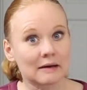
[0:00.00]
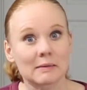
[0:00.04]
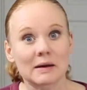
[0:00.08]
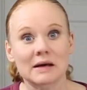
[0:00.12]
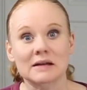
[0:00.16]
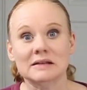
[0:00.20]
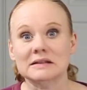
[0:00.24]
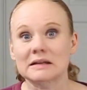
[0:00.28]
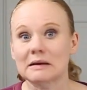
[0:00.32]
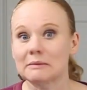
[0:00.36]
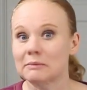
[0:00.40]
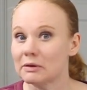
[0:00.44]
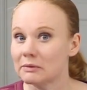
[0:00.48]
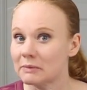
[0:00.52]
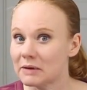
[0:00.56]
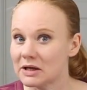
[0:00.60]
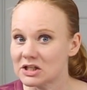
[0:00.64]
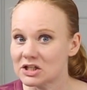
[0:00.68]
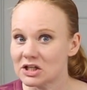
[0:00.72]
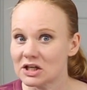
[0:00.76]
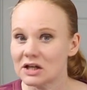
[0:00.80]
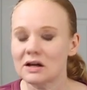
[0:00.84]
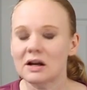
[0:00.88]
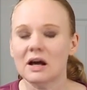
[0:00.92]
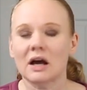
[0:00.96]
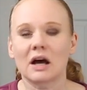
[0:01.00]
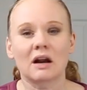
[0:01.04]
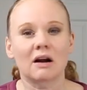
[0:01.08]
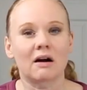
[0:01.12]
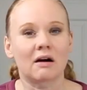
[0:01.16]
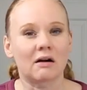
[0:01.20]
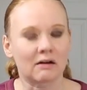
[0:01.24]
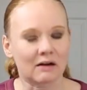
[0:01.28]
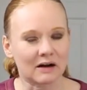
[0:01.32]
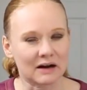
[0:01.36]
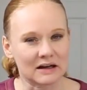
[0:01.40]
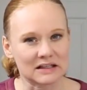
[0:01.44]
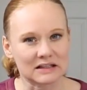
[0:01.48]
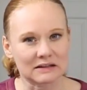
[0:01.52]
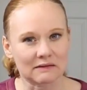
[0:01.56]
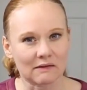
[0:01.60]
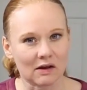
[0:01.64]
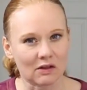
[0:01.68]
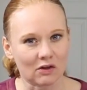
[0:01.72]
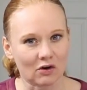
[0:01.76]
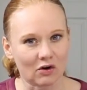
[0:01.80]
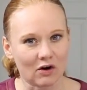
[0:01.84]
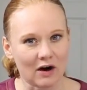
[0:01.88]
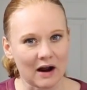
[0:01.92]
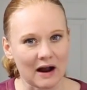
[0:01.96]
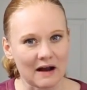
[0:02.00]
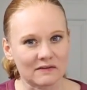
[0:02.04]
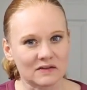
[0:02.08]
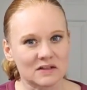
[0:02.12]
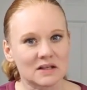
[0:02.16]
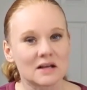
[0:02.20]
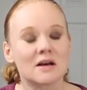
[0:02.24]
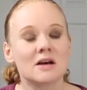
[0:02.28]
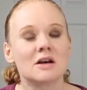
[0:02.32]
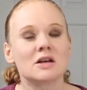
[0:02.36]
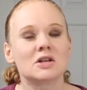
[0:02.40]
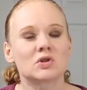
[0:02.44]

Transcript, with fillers: about sublimation, and all kinds of other crafts.